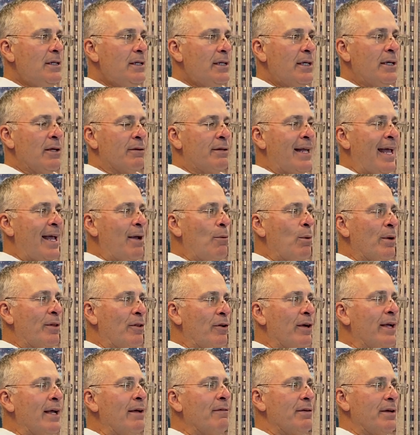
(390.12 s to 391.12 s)
you know, take what
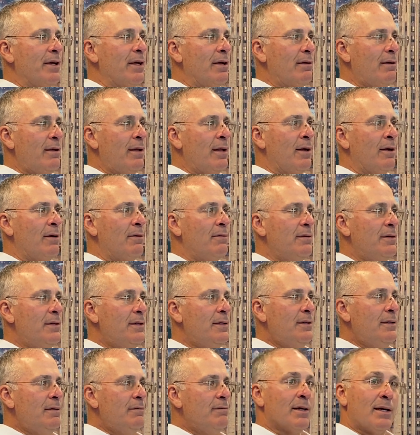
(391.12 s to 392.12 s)
they're giving you. You know,
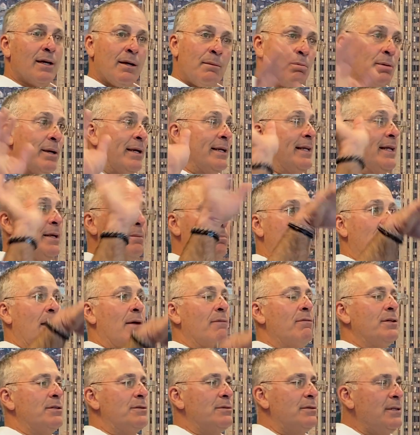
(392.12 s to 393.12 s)
if they're going to play deep
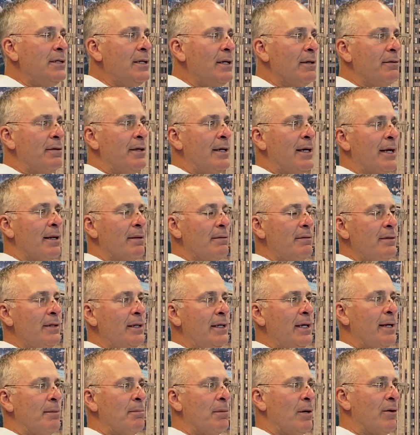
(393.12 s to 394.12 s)
coverage. You know, you got to you
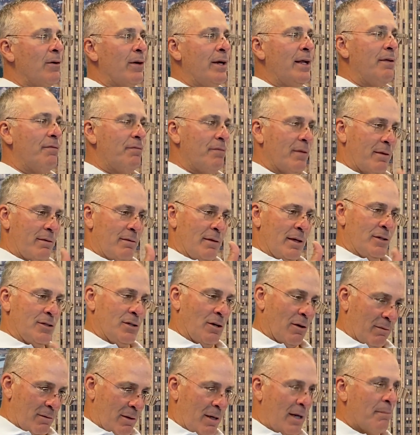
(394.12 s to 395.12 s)
hit them underneath. They, they,
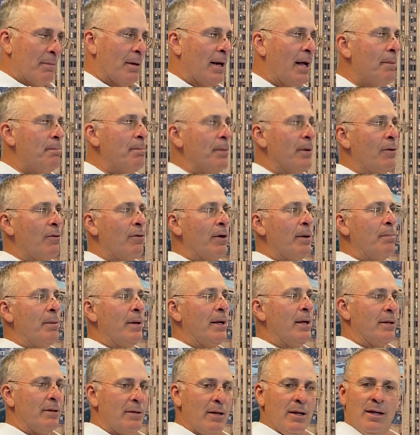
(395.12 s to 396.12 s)
start coming up and
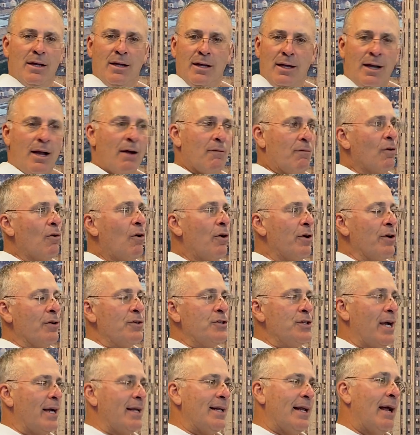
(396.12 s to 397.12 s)
creeping and covering all your
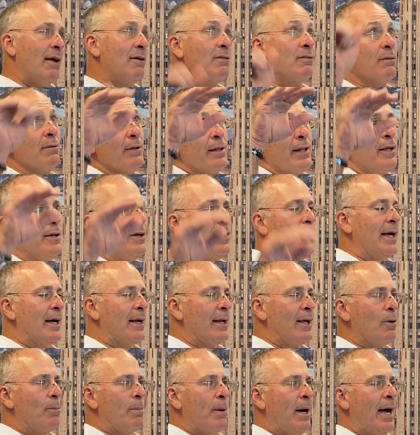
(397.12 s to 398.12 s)
checkdowns. and then you got
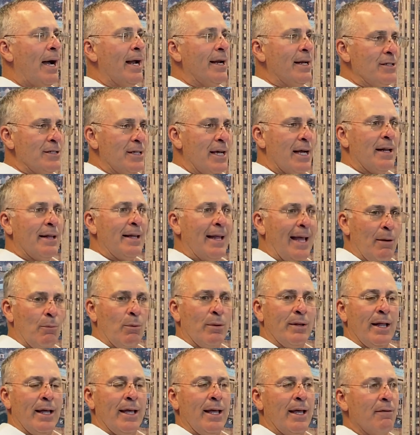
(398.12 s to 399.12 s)
to go behind. He's got to take
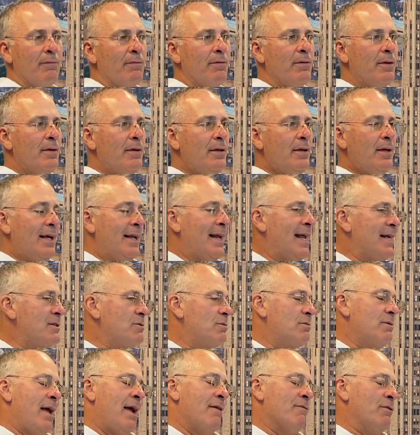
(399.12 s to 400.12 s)
what they give and
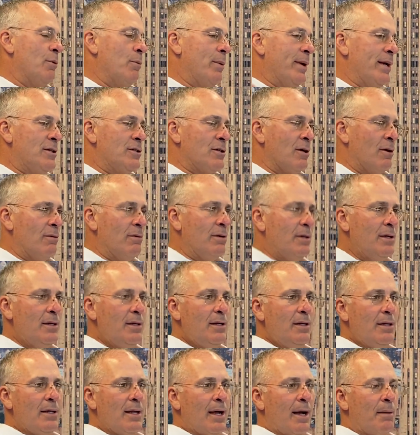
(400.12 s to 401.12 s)
that's every week. So
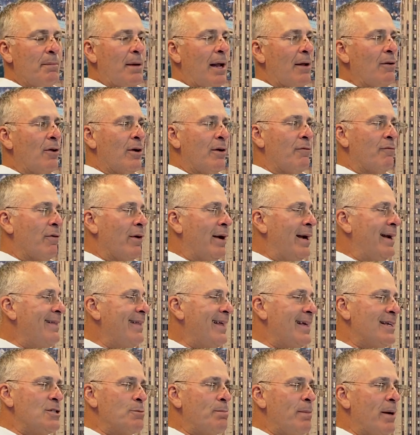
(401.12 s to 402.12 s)
I'm not looking for
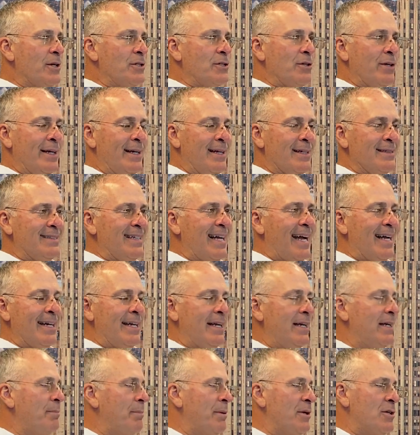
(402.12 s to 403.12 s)
anything special. He does not
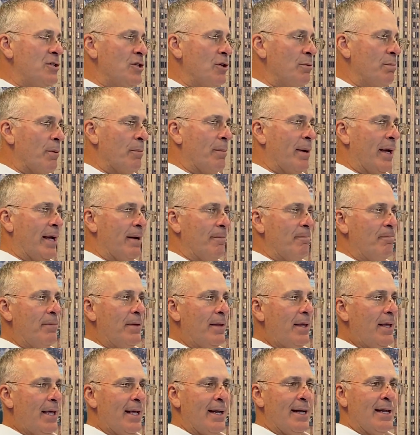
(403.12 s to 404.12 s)
need to be Superman.
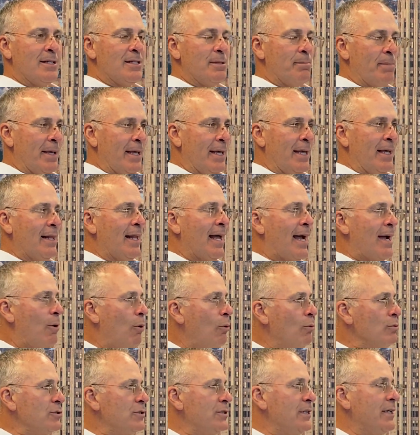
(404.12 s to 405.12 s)
He needs to be Eli
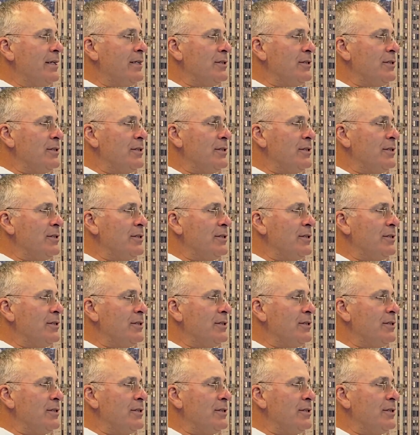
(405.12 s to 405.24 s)
Holstein